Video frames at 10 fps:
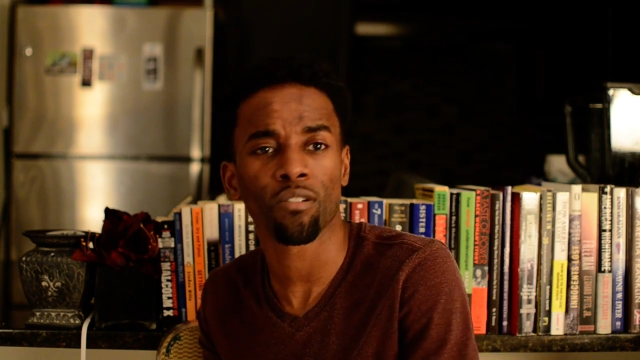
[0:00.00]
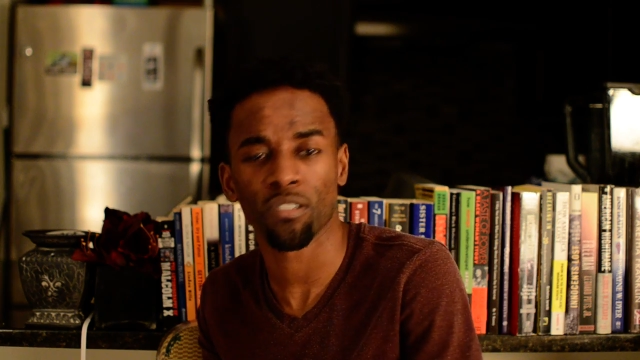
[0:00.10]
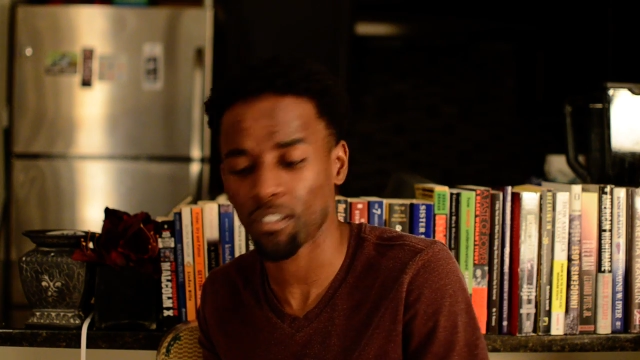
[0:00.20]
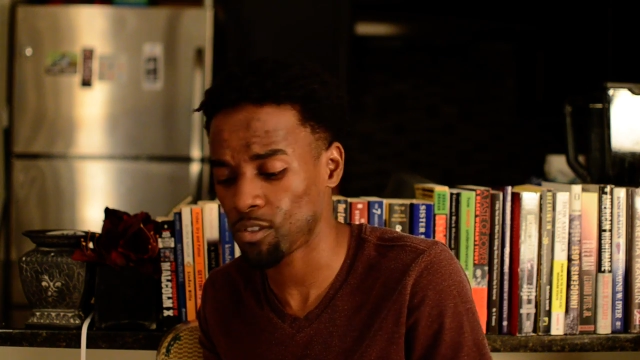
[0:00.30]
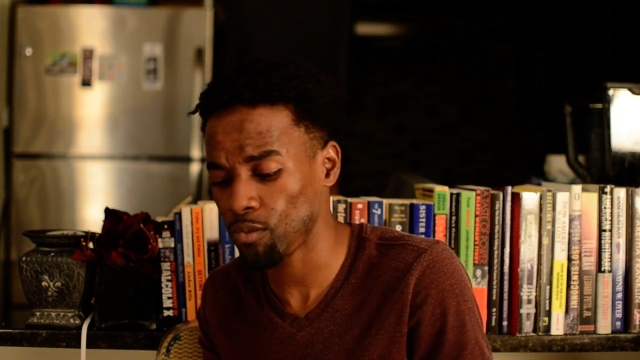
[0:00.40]
and
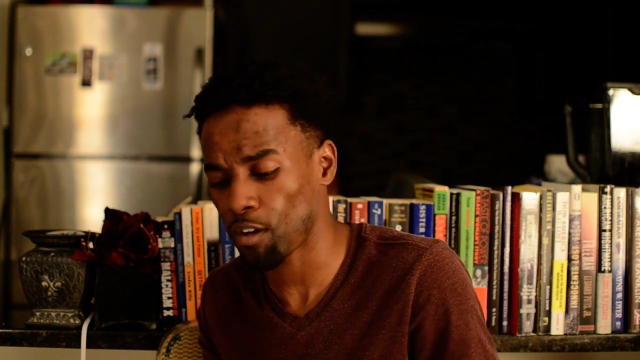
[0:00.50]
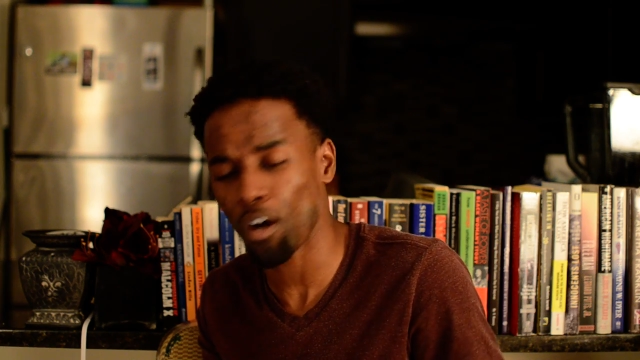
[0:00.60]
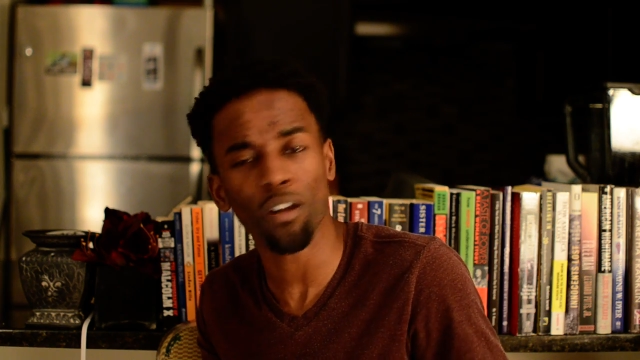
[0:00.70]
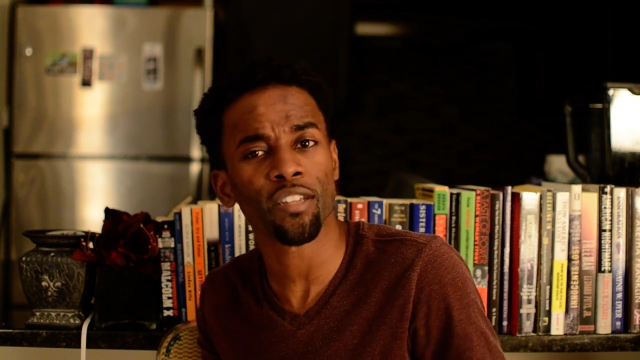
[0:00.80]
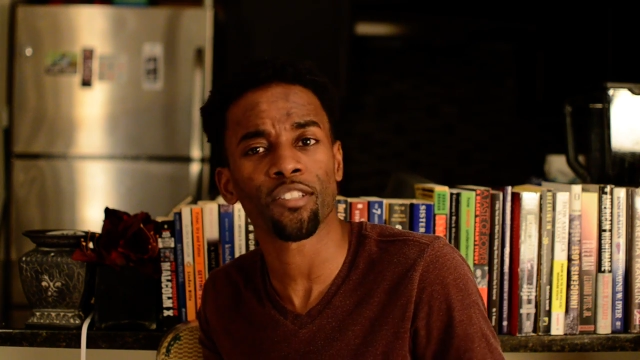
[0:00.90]
just threw
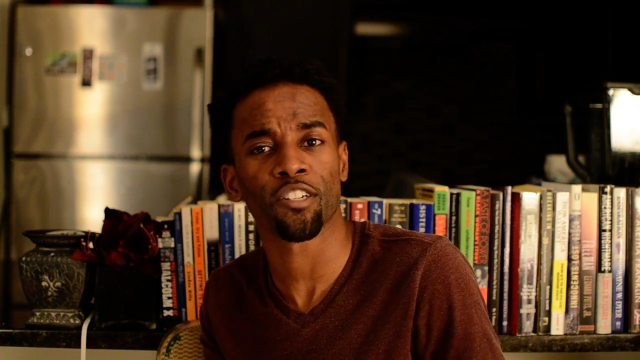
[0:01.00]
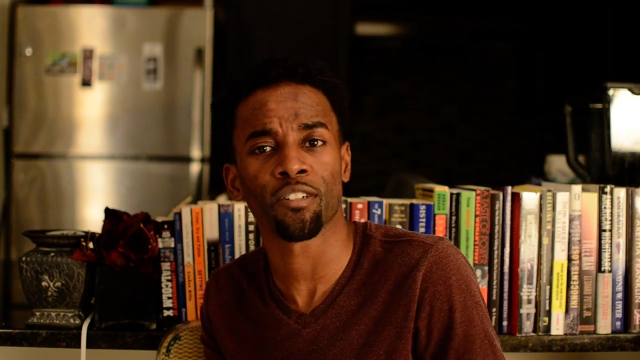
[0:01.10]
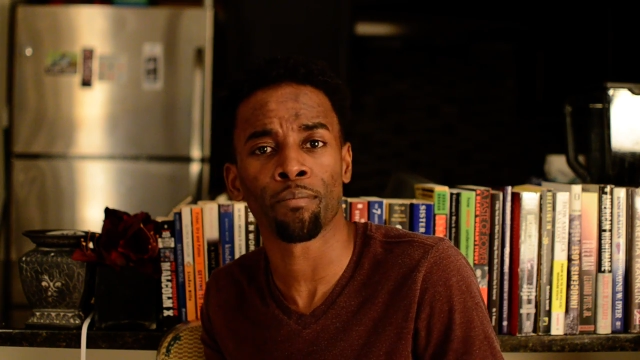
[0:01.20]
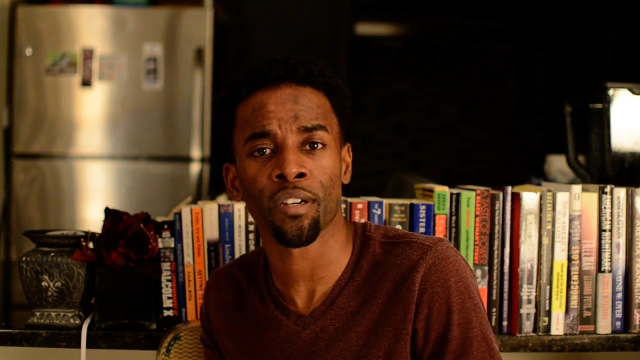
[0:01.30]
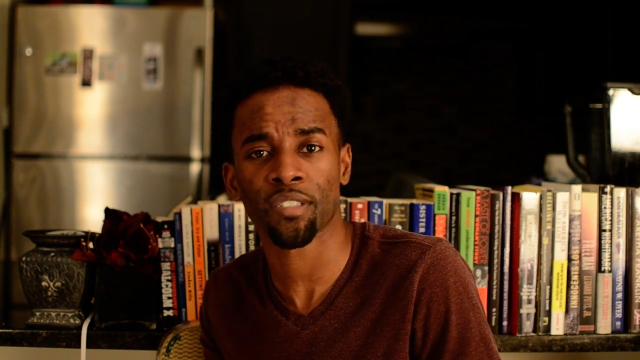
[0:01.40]
all us under
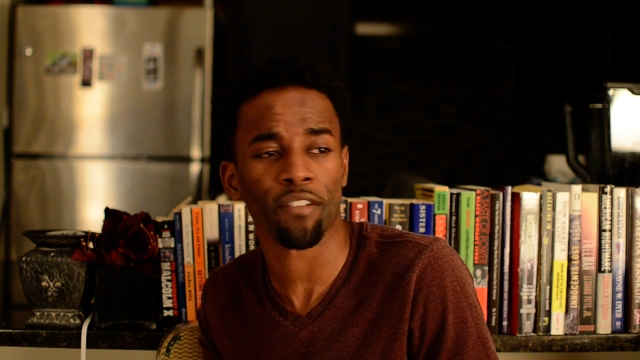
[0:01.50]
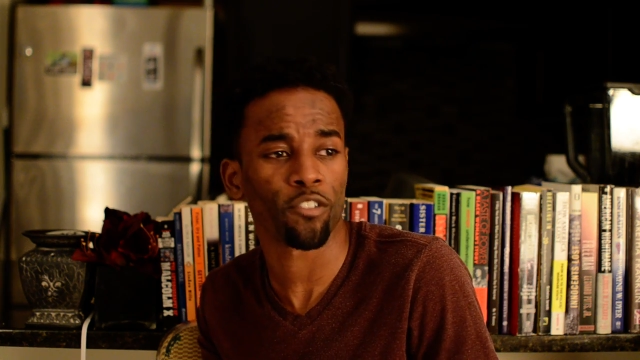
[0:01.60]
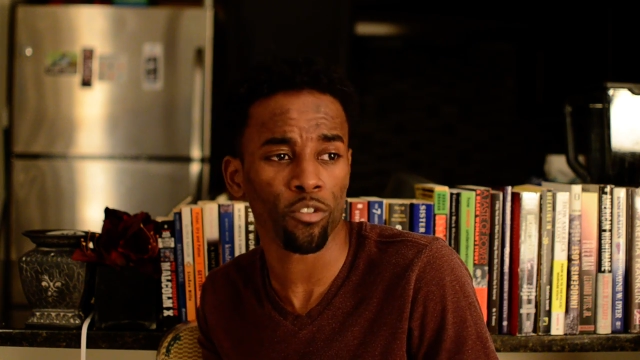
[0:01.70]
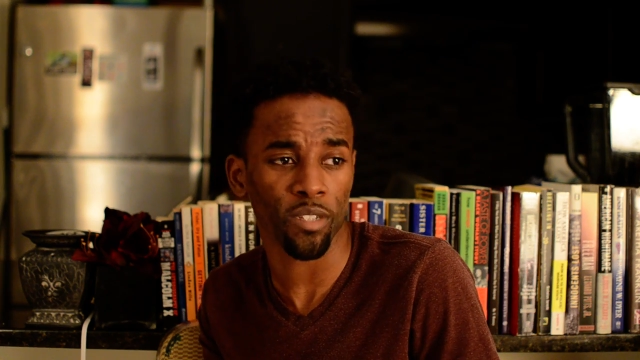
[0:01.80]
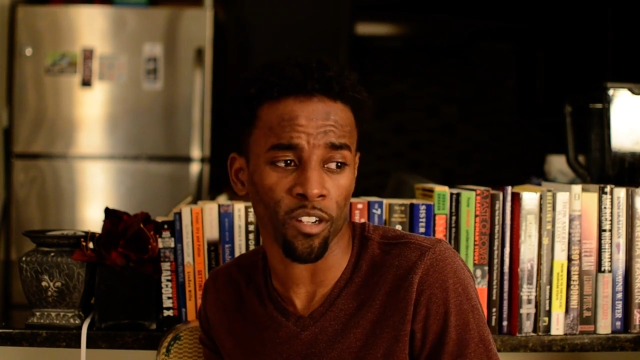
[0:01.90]
the bus
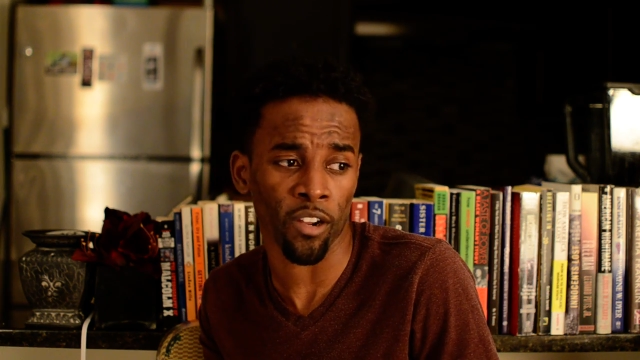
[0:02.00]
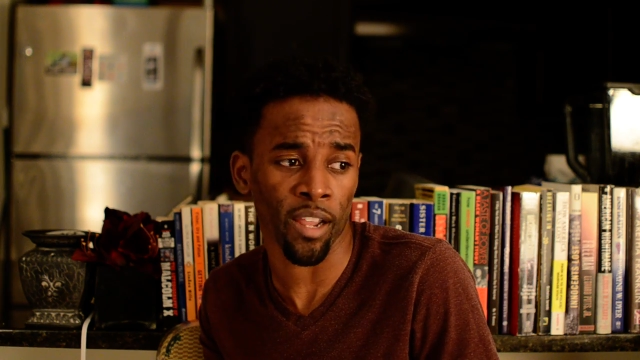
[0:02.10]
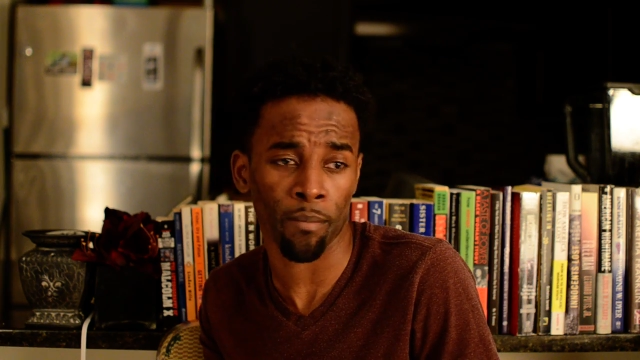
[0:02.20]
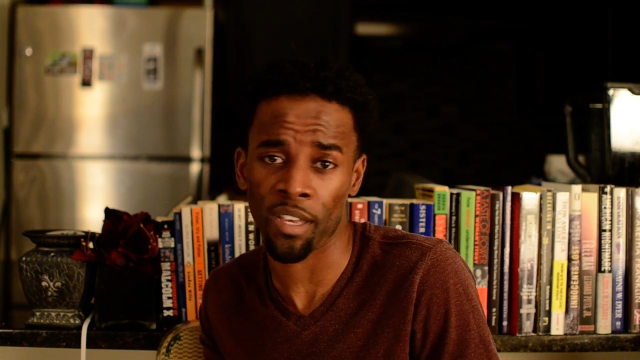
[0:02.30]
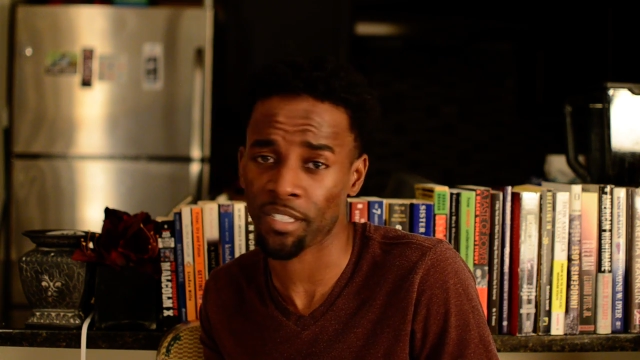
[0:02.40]
after you did all
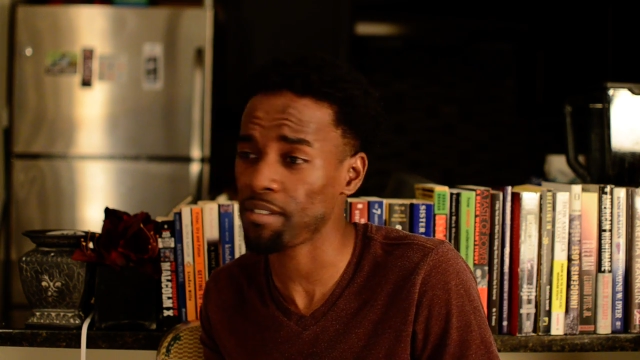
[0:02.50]
that mess.